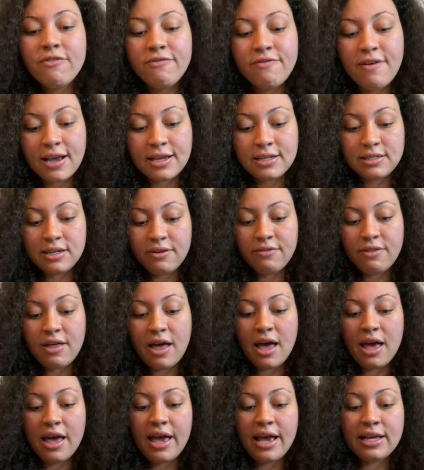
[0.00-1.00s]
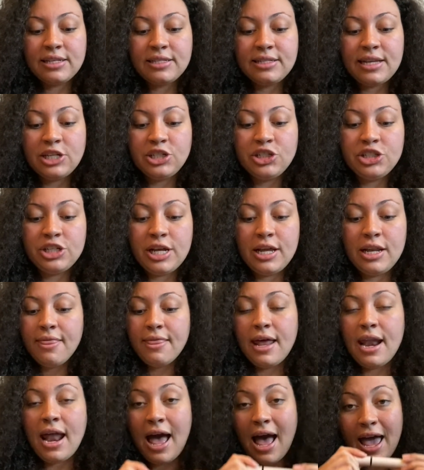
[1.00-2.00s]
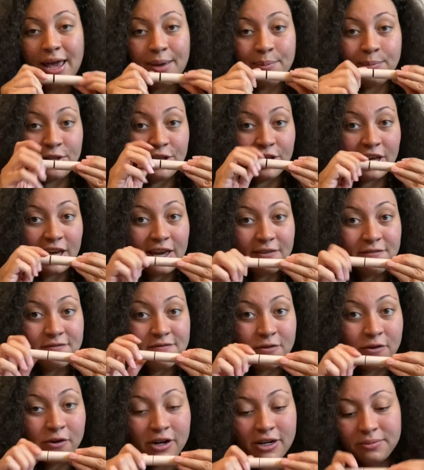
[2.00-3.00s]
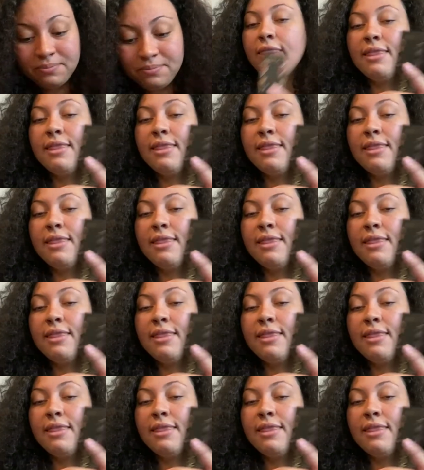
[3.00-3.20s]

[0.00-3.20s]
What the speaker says: effects of that extension that I am looking for.